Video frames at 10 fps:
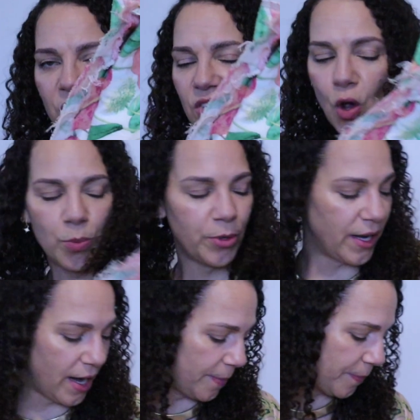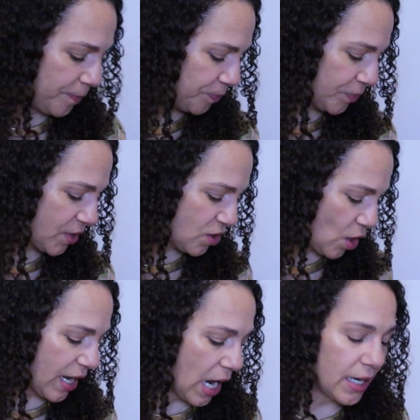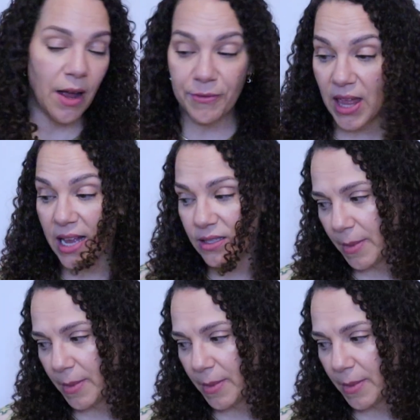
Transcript: So pretty. So I got enough of that